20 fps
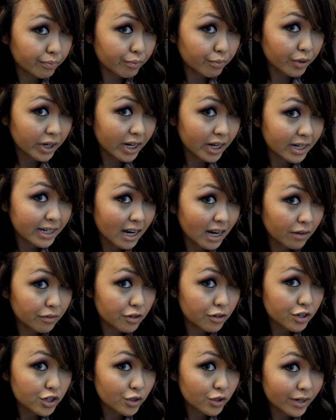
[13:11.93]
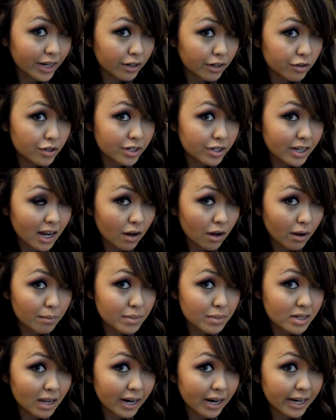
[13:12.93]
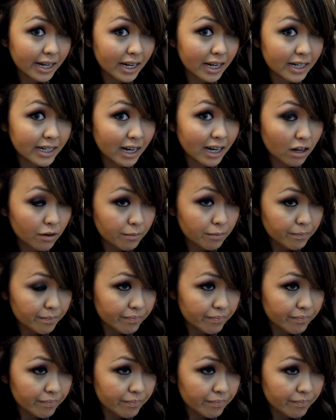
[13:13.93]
bring it down the strand. You see how I'm sliding it down?